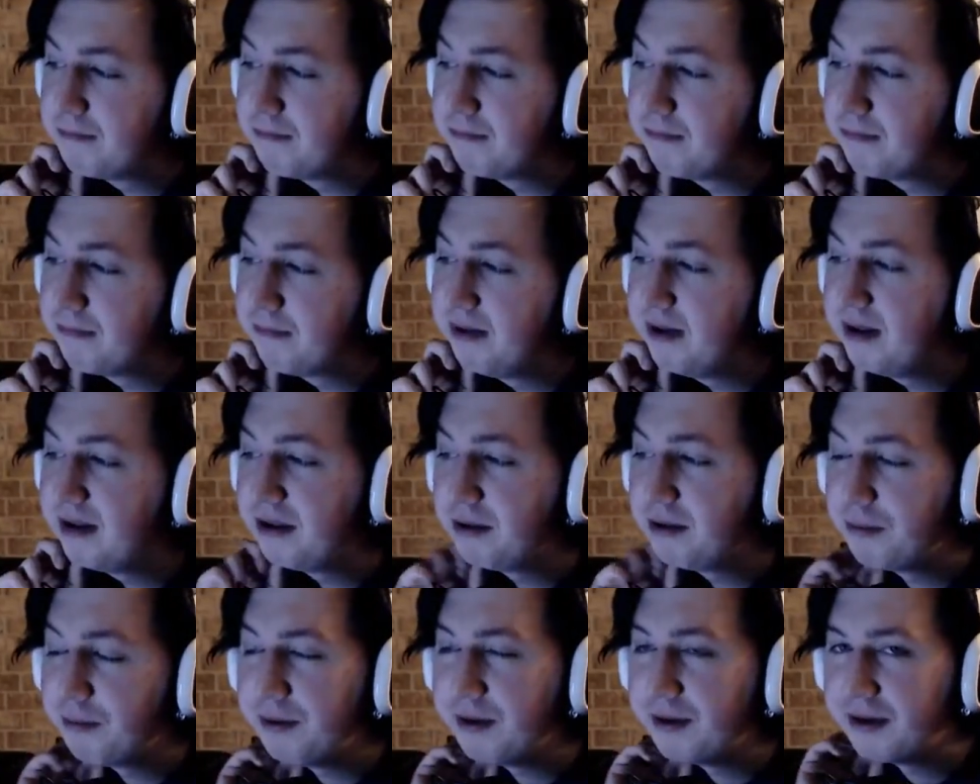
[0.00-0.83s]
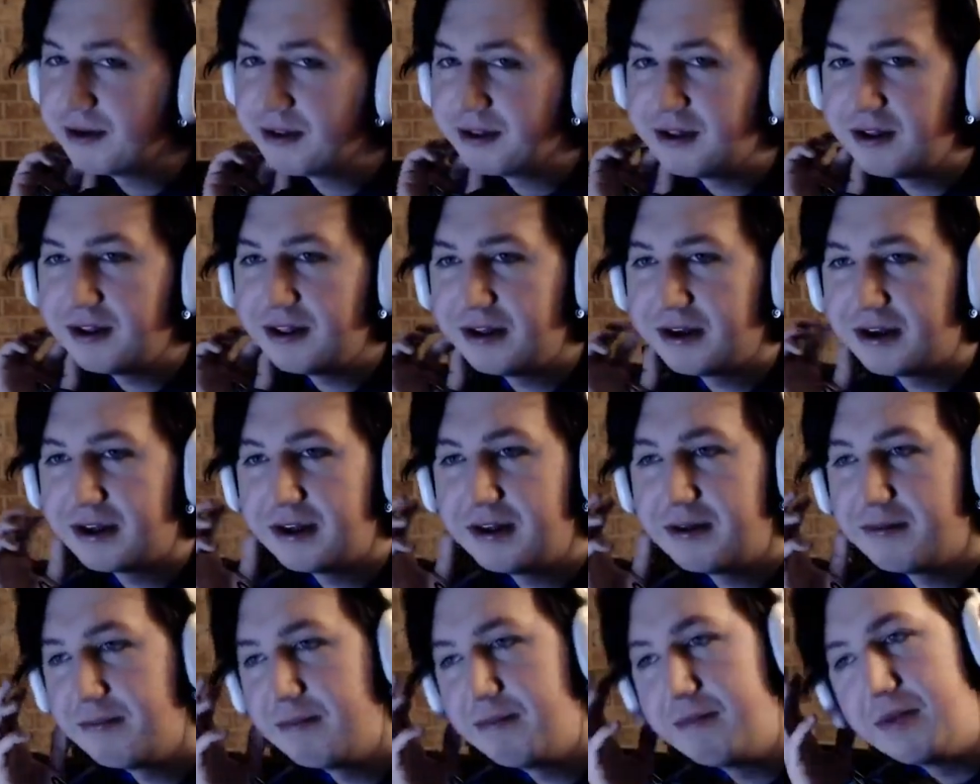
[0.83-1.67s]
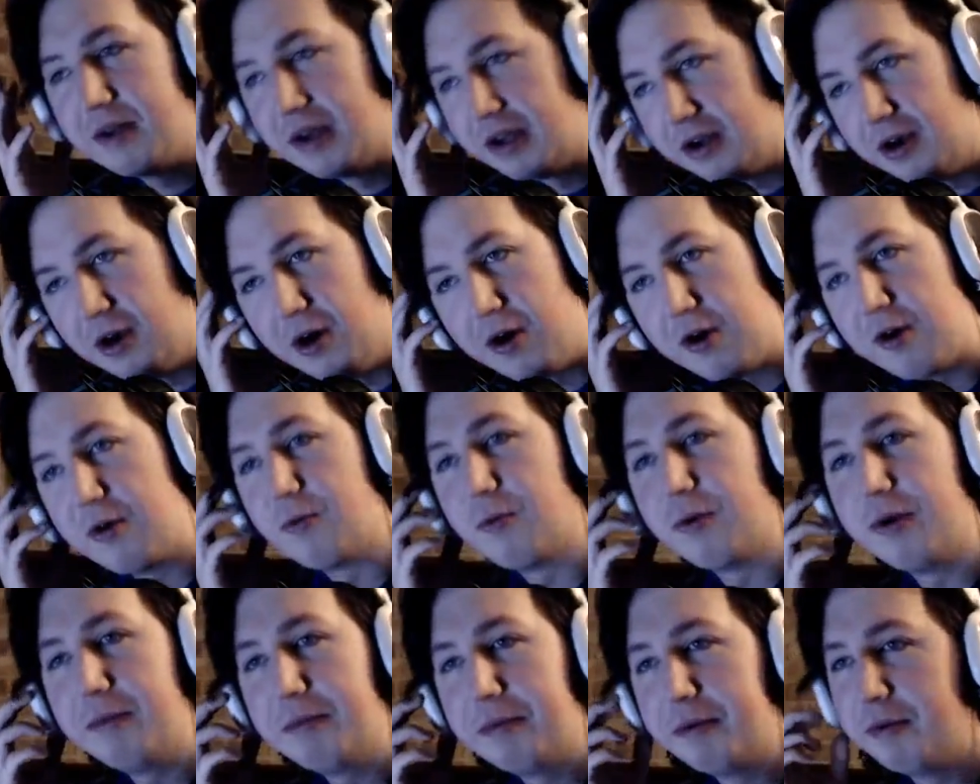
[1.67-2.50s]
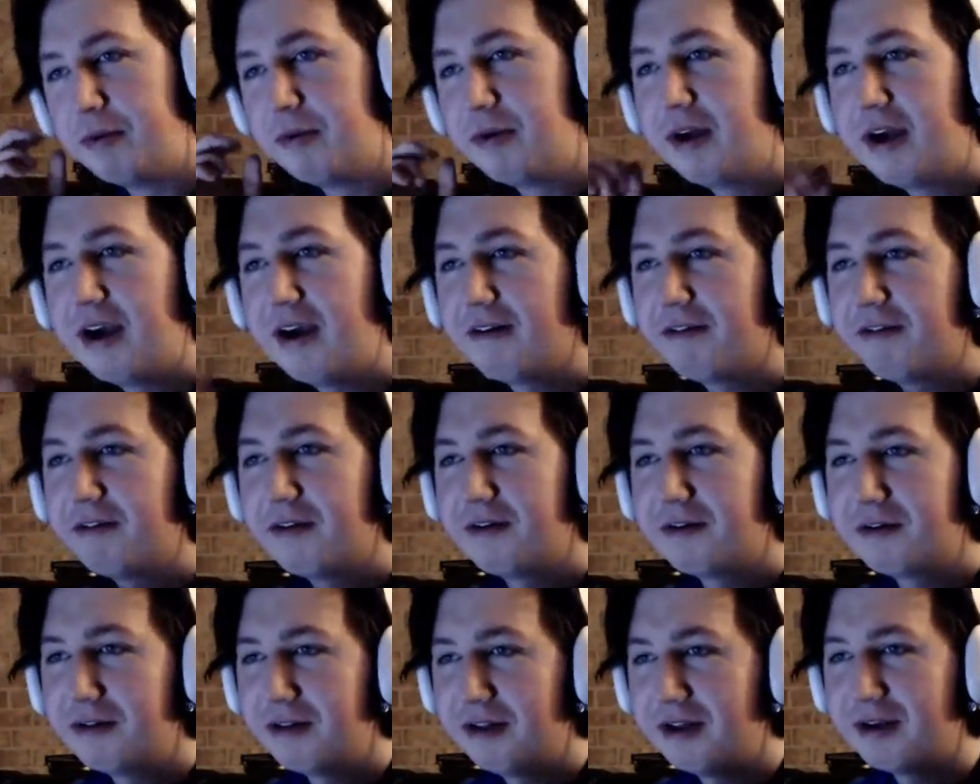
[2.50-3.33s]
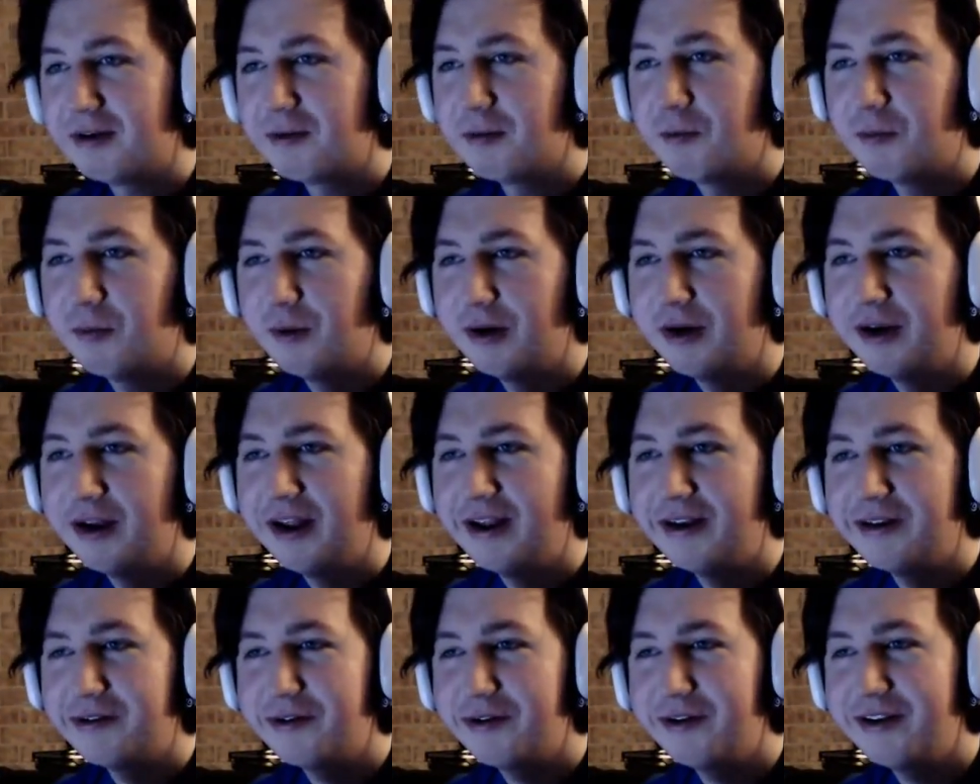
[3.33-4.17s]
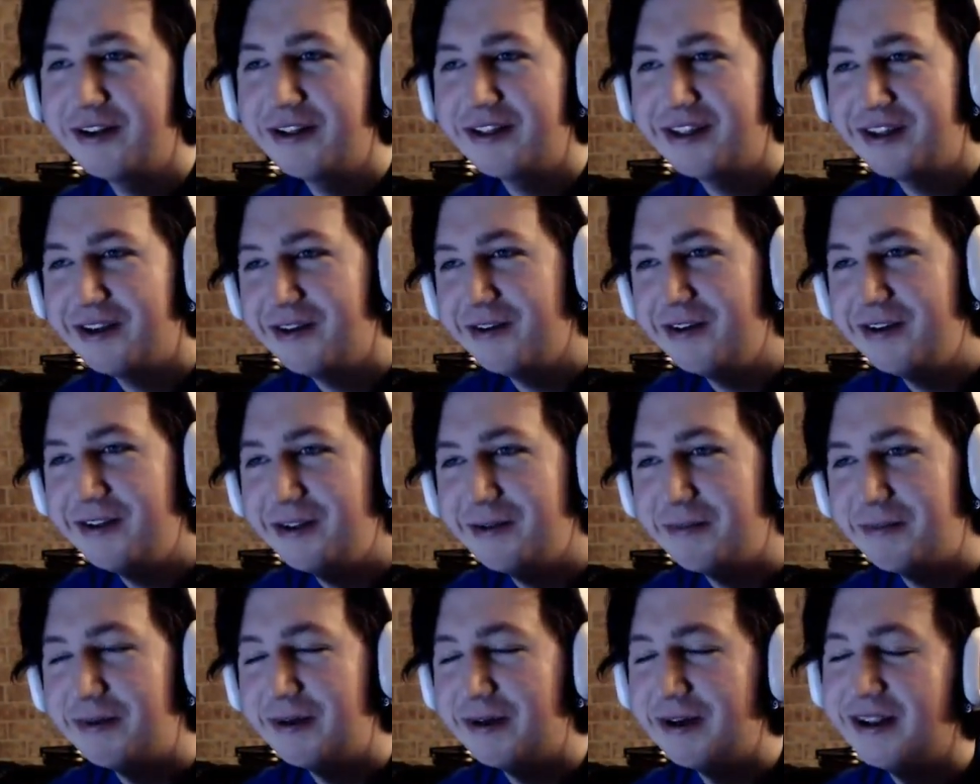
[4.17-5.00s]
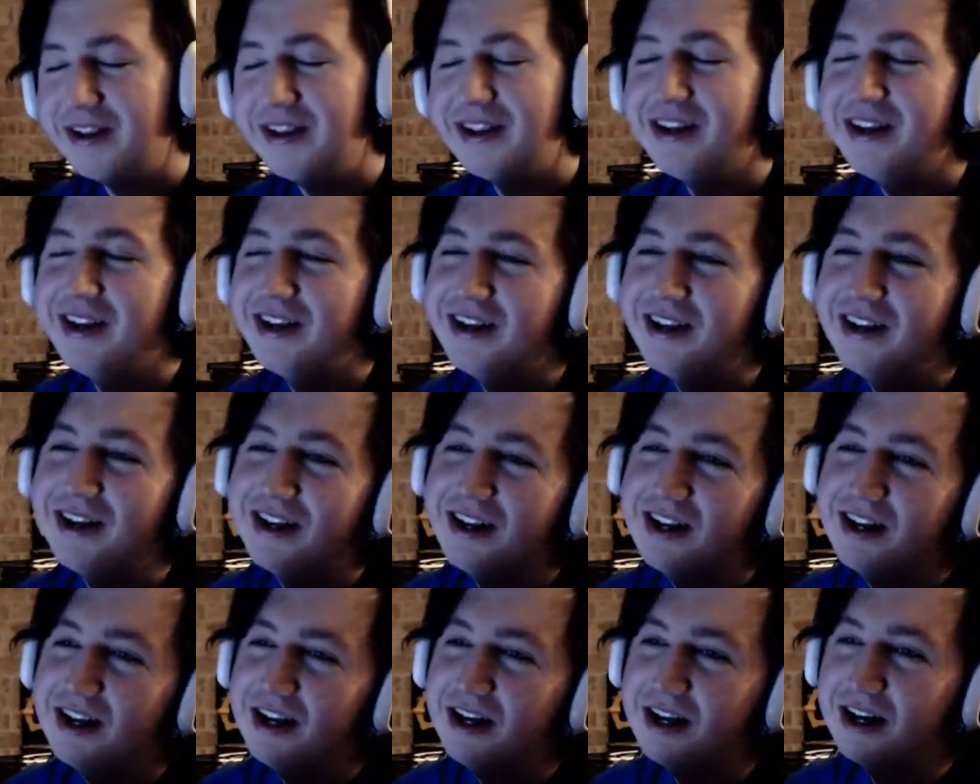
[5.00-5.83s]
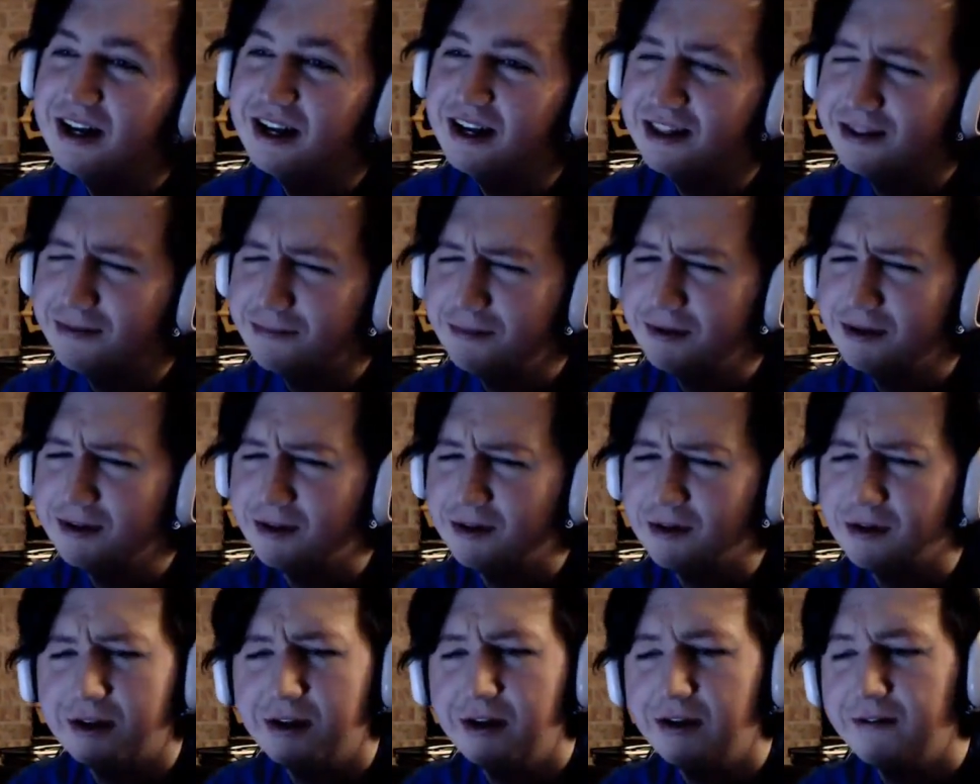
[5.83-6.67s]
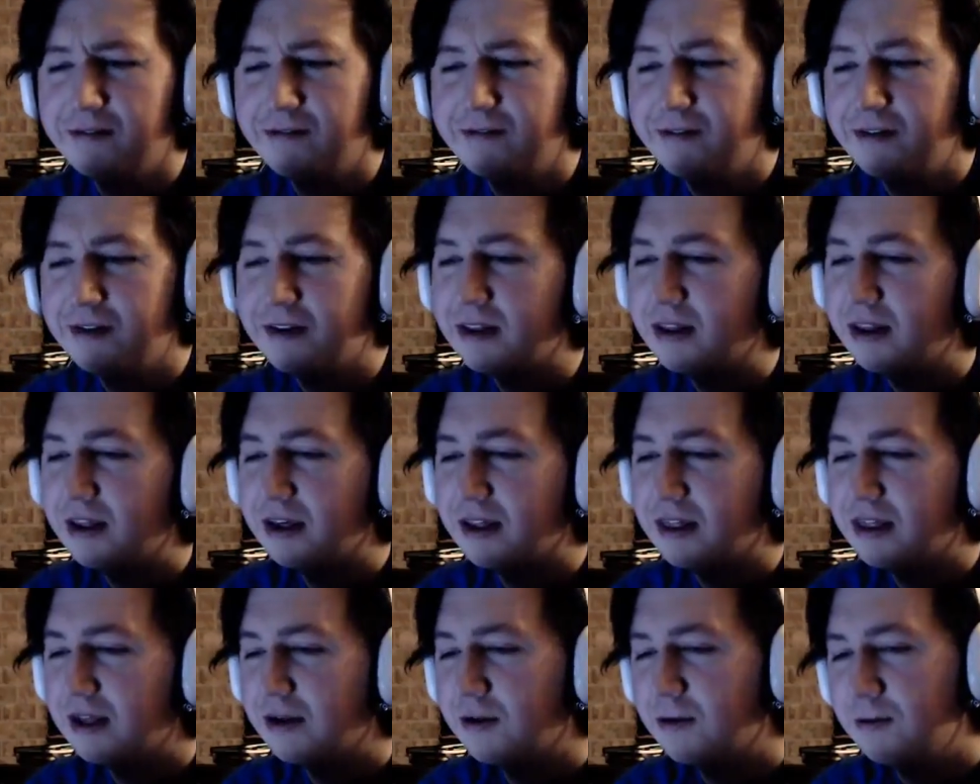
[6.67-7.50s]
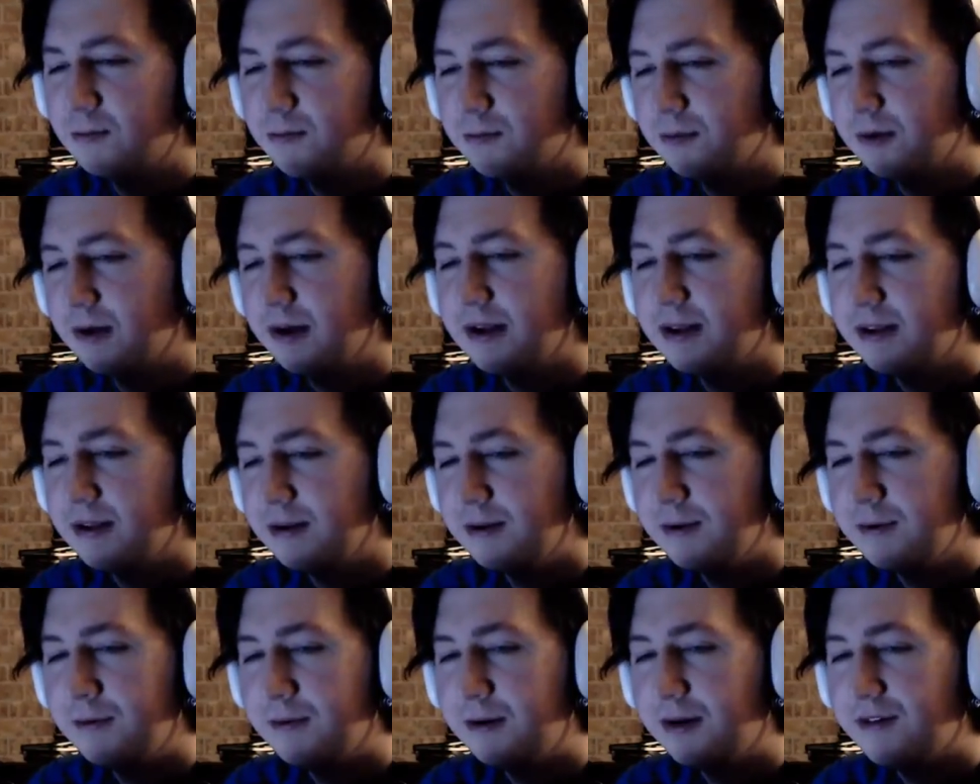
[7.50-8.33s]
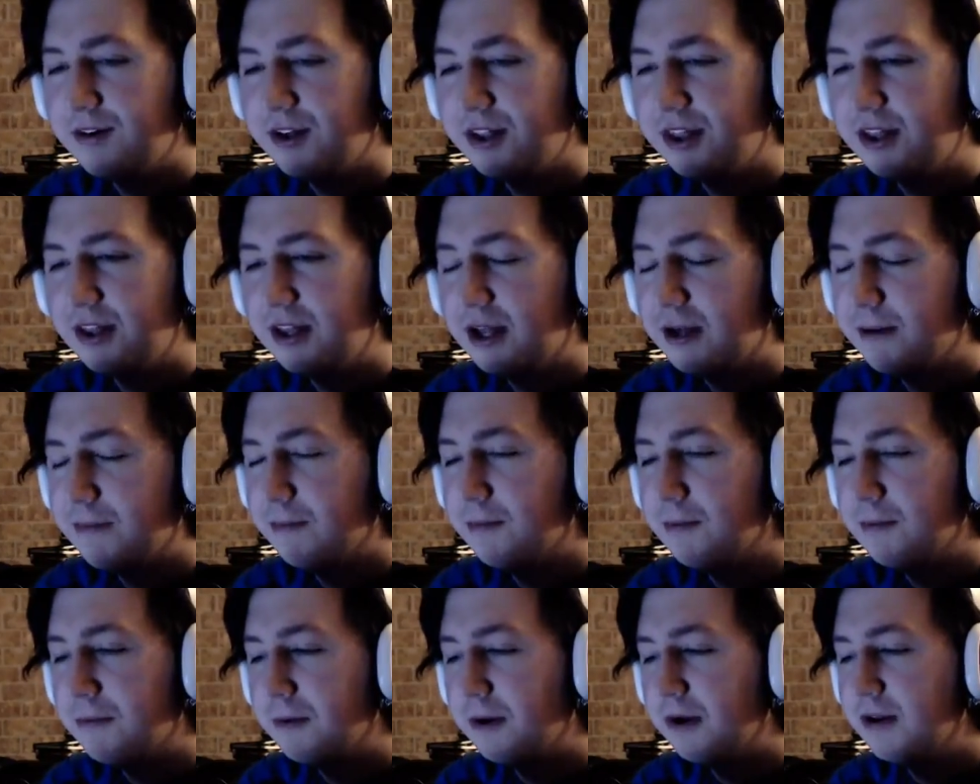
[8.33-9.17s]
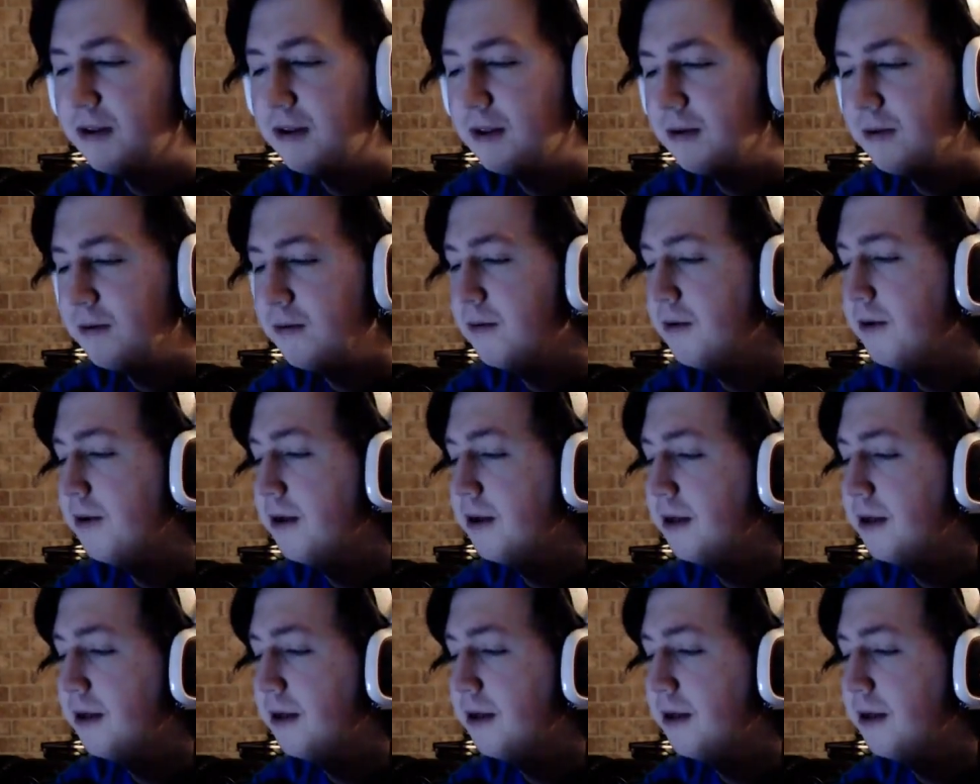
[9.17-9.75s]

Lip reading: It is weird to see like a hard reboot after like one entry in a series, but it has been long enough, and like that whole Prey 2, everything that happened with Prey 2,